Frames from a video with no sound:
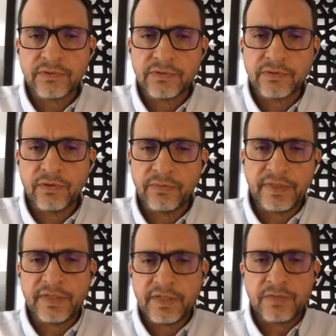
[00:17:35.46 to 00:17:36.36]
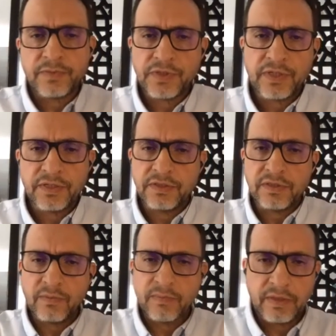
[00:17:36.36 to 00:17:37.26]
all medical specialties.
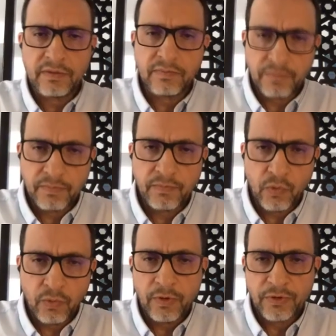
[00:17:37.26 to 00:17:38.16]
I mean, almost.